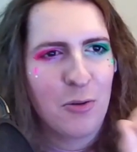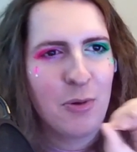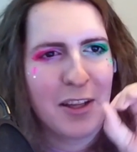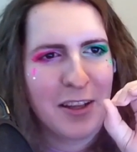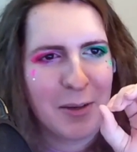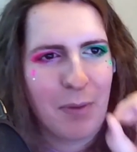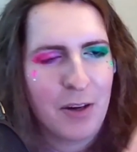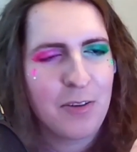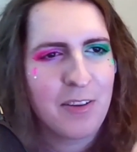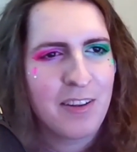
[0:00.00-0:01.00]
one I like
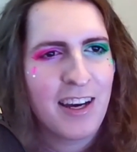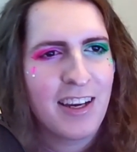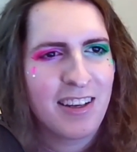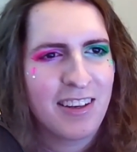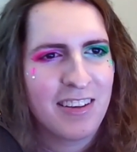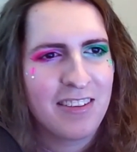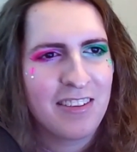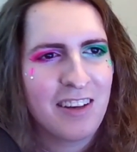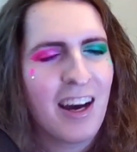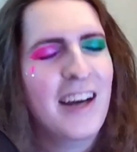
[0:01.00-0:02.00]
better than that is,
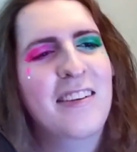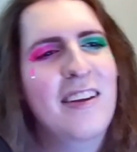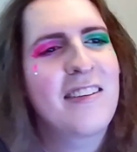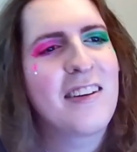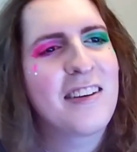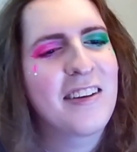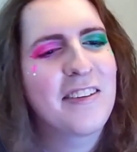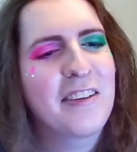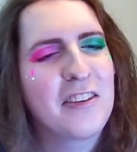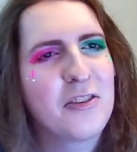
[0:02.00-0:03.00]
I guess that's not
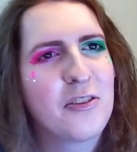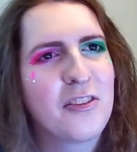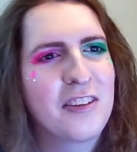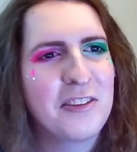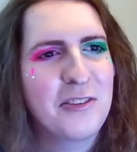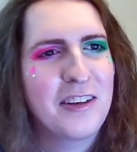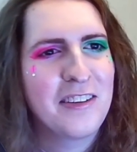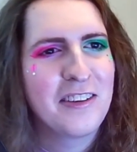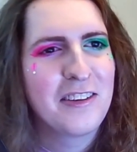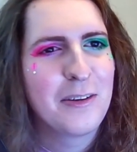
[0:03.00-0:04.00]
technically a scene
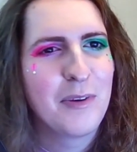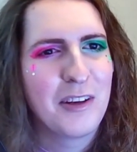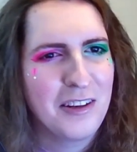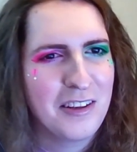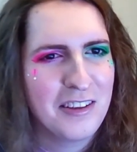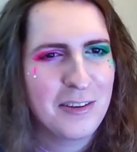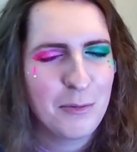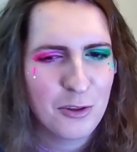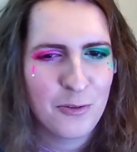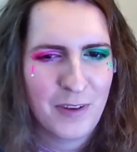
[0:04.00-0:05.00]
transition, but in a
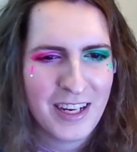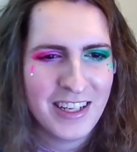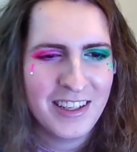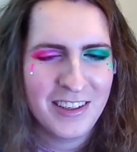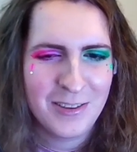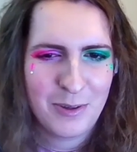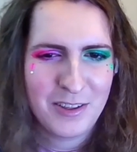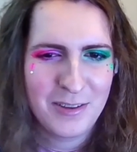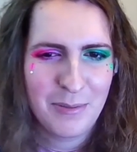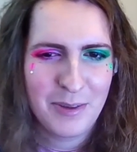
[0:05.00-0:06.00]
similar vein is when
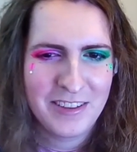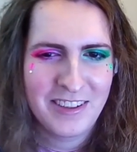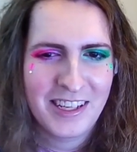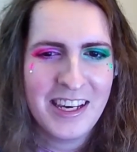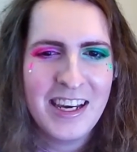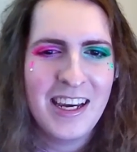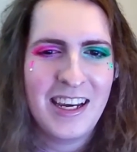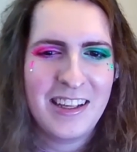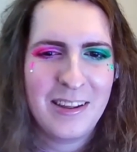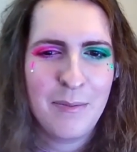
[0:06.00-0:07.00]
somebody's like
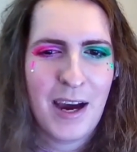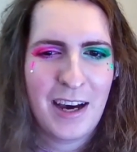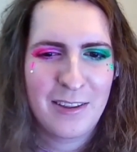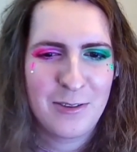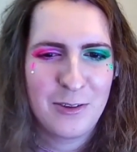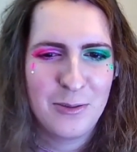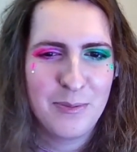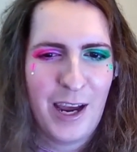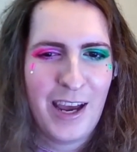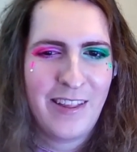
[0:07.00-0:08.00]
in the
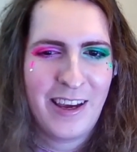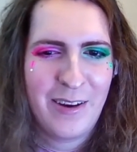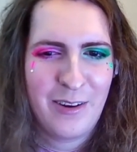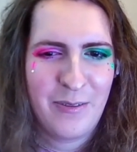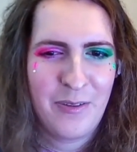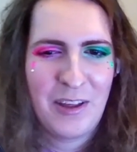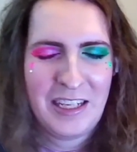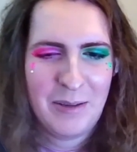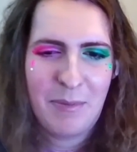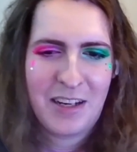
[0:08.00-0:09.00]
bathroom and they have
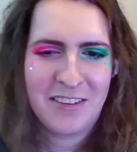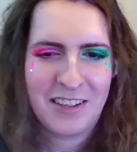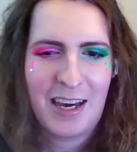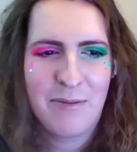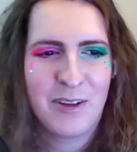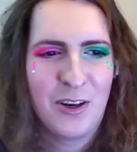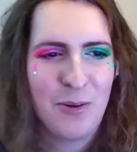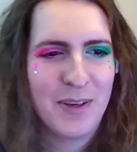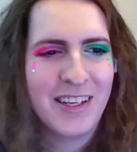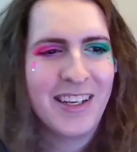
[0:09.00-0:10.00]
the medicine cabinet
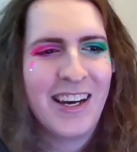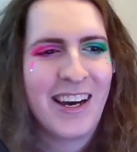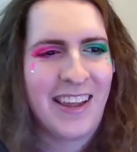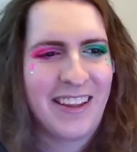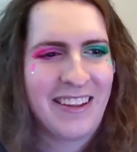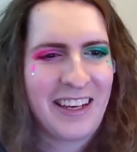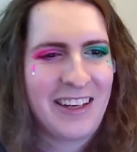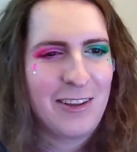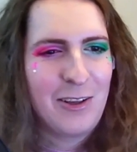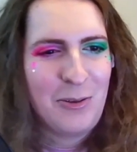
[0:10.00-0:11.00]
open, and then they
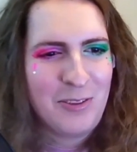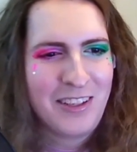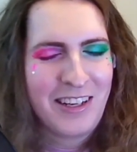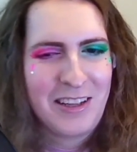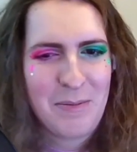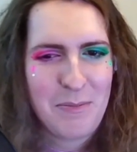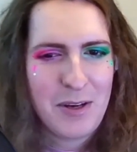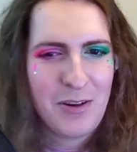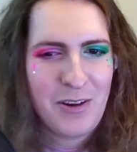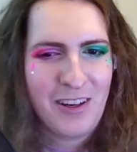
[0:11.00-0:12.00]
close it and the
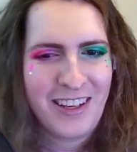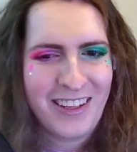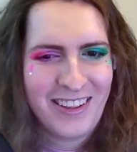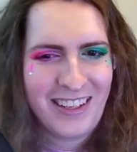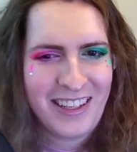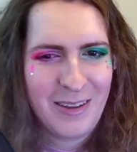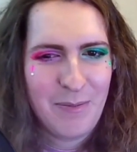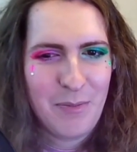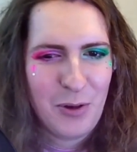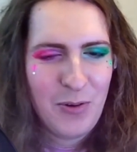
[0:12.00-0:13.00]
mirror on it like
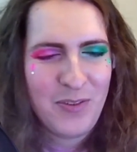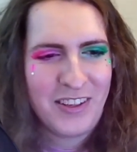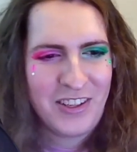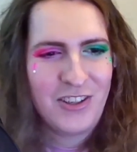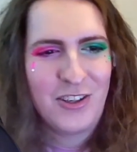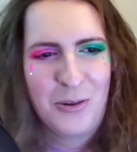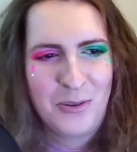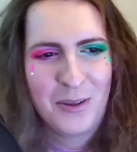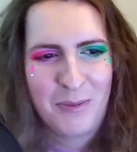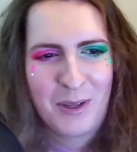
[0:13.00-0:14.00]
moves and shows
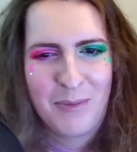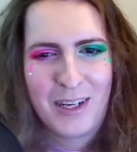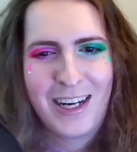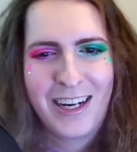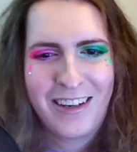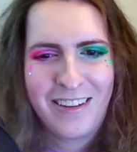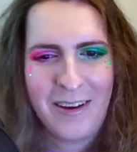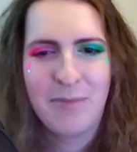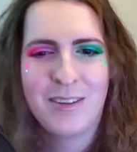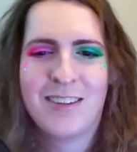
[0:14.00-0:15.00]
something behind them.